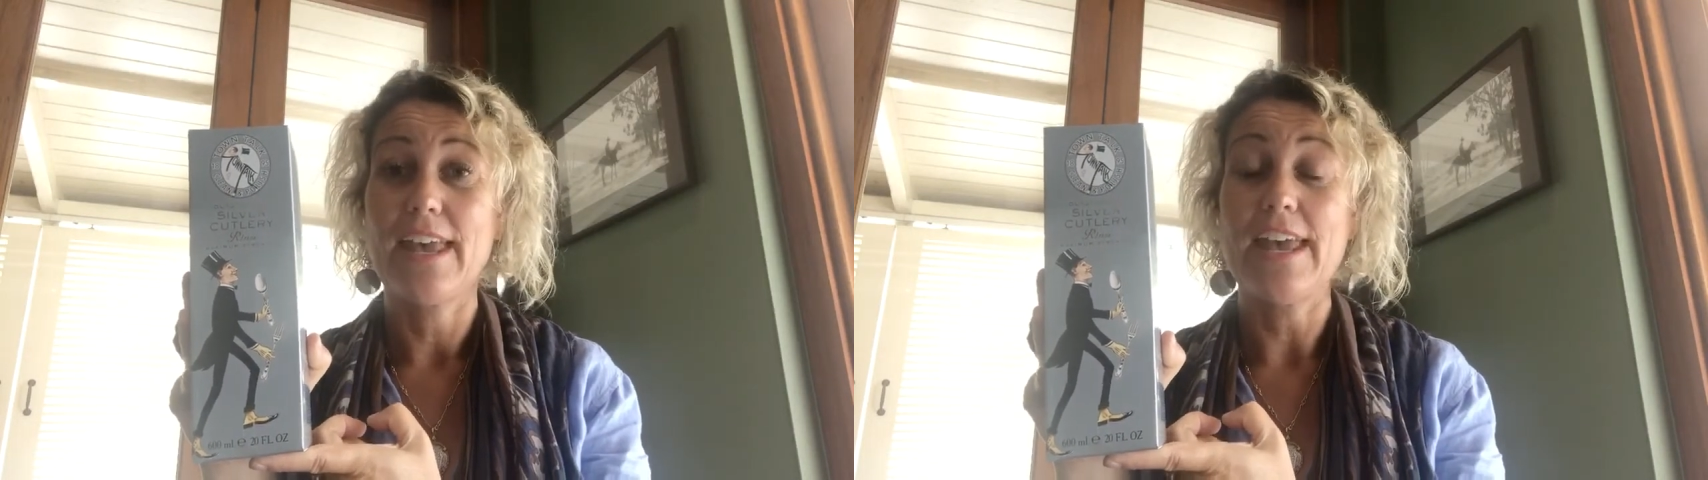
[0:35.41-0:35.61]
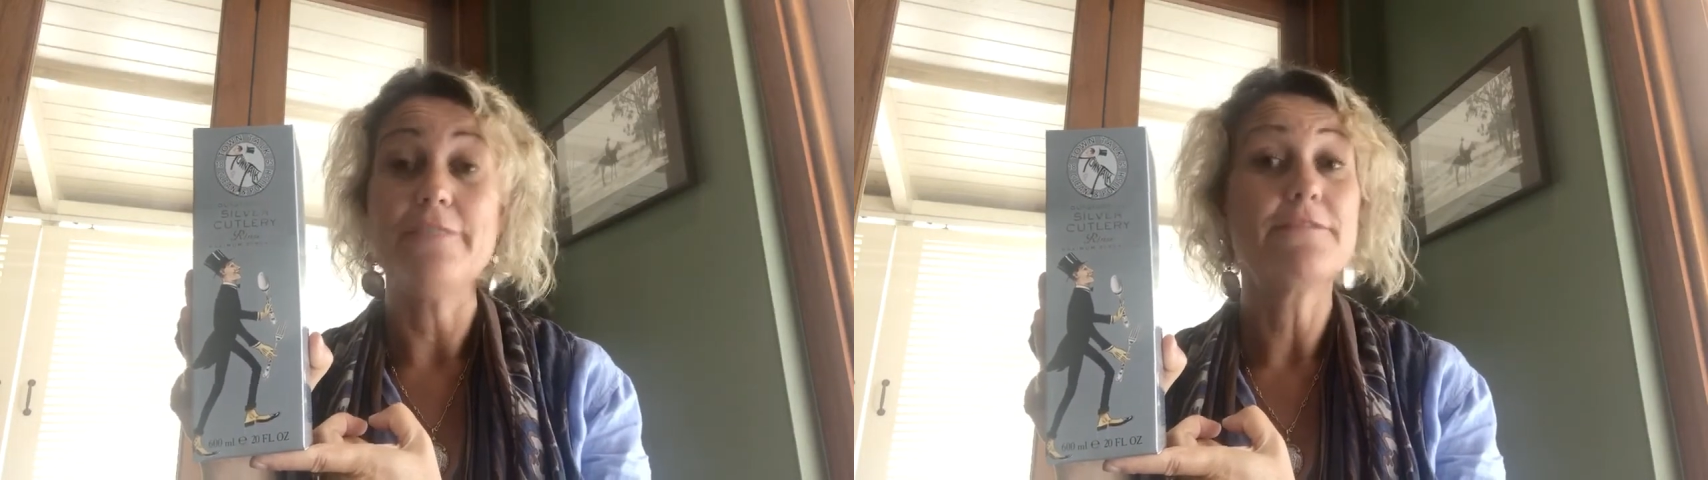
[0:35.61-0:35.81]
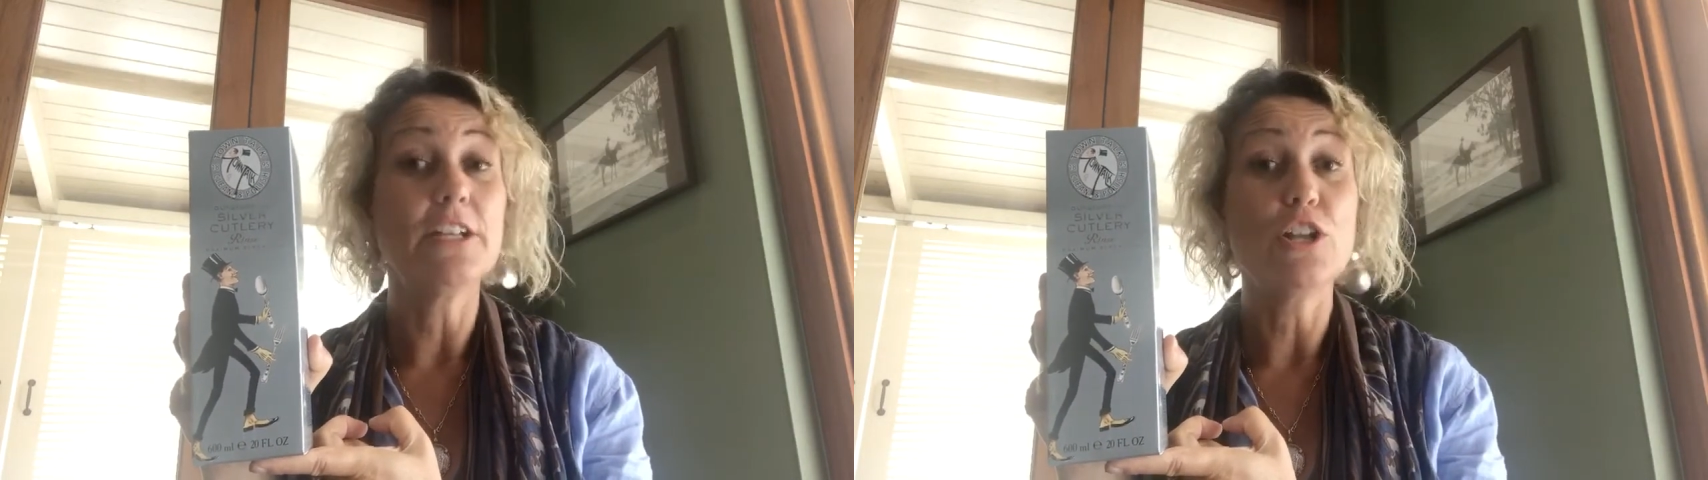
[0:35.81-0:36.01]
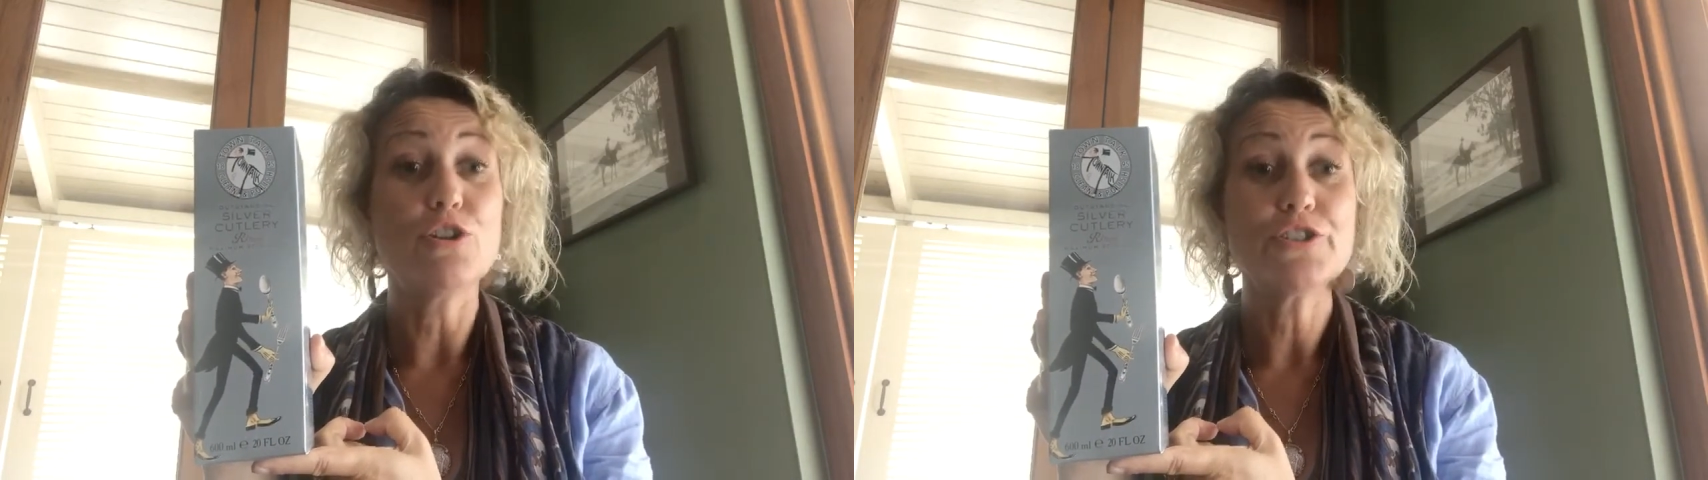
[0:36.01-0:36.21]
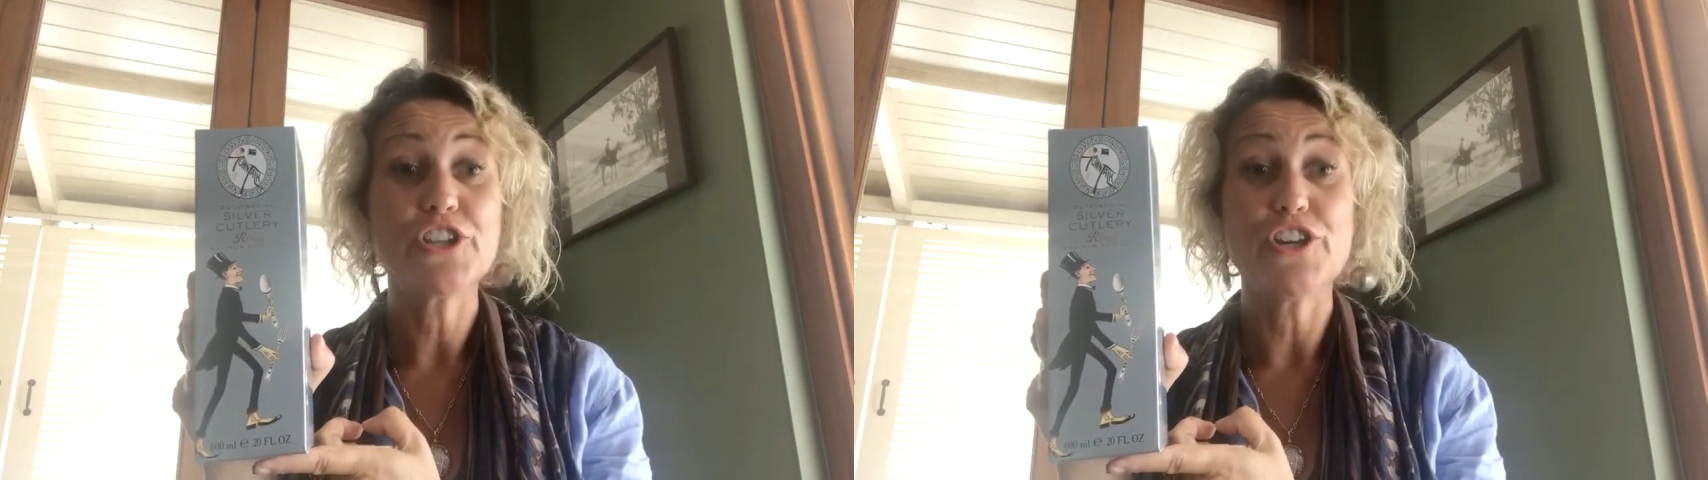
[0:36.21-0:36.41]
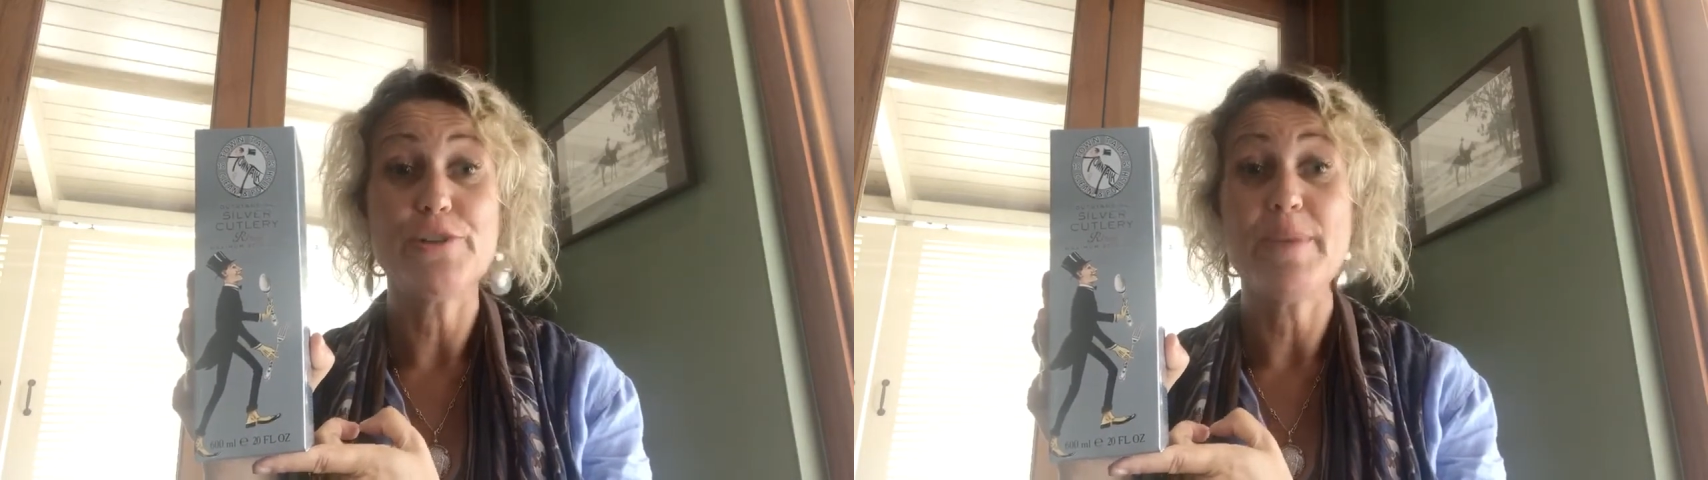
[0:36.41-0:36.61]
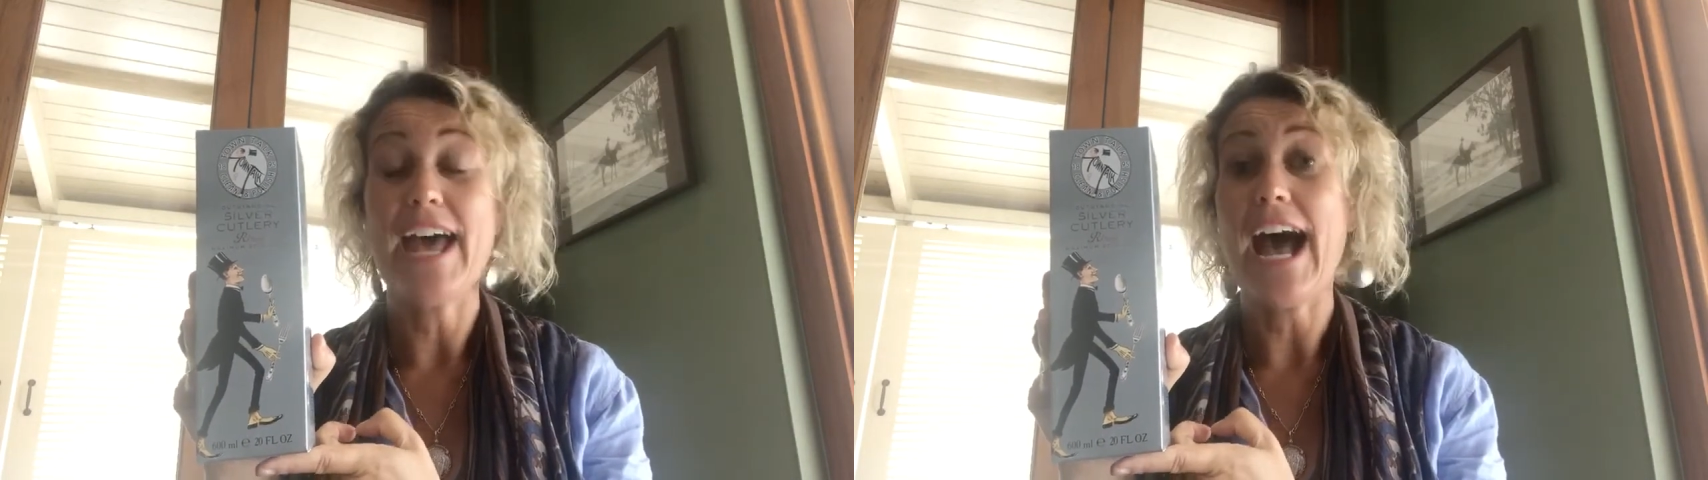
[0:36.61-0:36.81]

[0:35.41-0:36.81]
And for long-term